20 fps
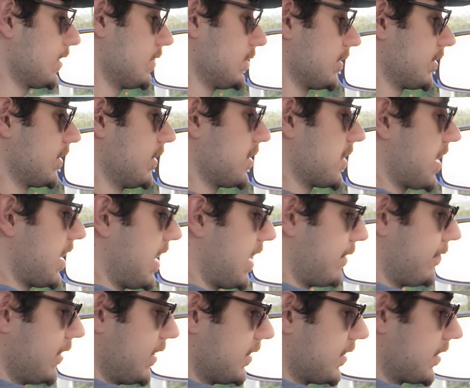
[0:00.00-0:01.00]
since I
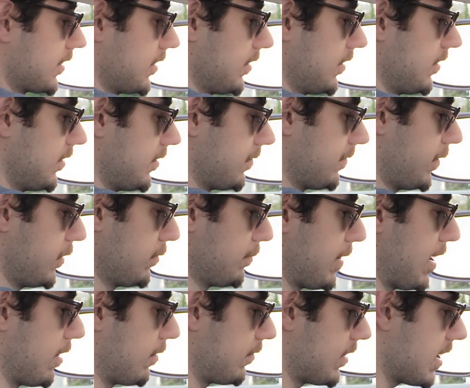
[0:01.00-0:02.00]
have this phone
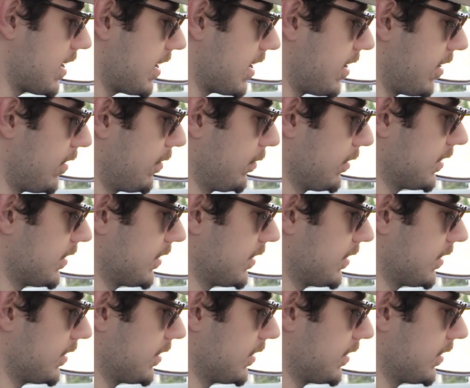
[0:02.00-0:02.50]
mount right here,